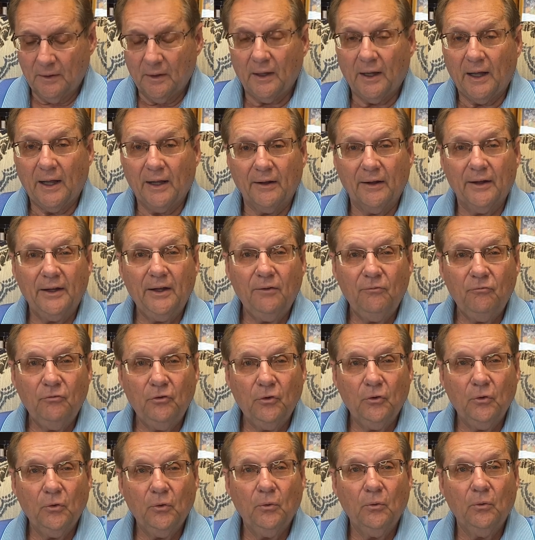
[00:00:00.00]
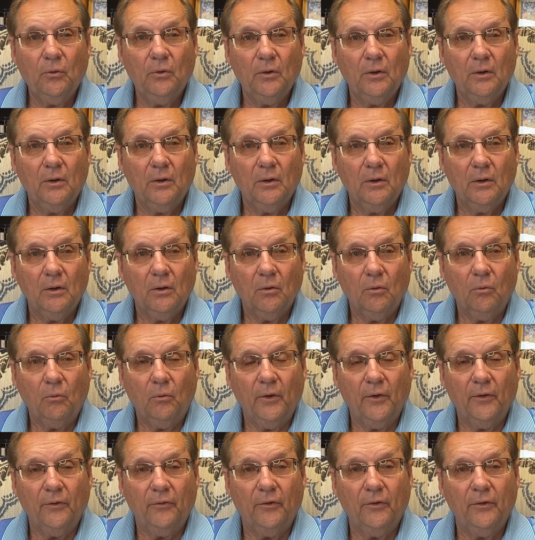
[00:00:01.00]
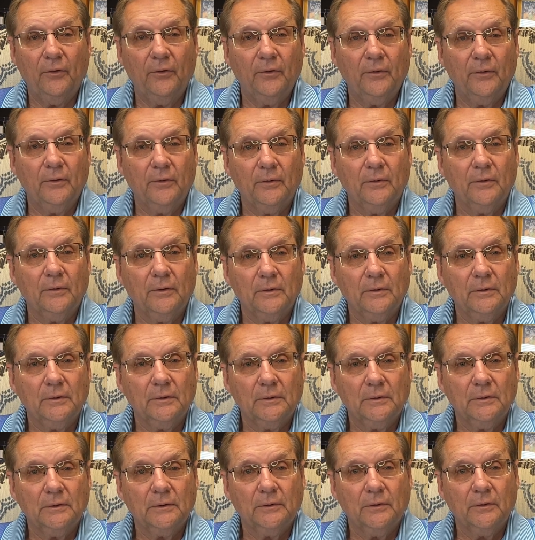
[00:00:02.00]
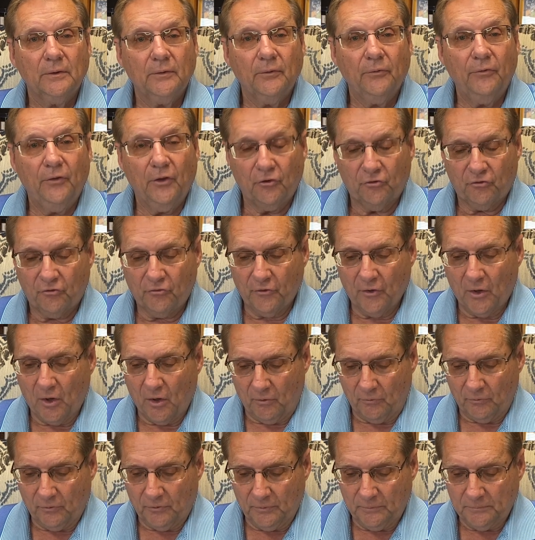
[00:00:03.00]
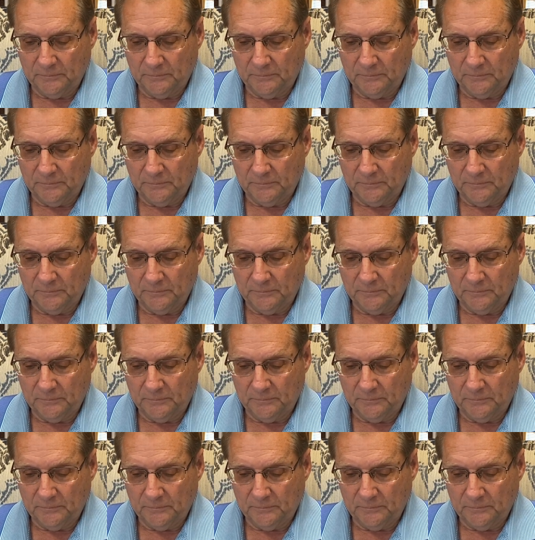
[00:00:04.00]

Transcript: I leave you with this thought.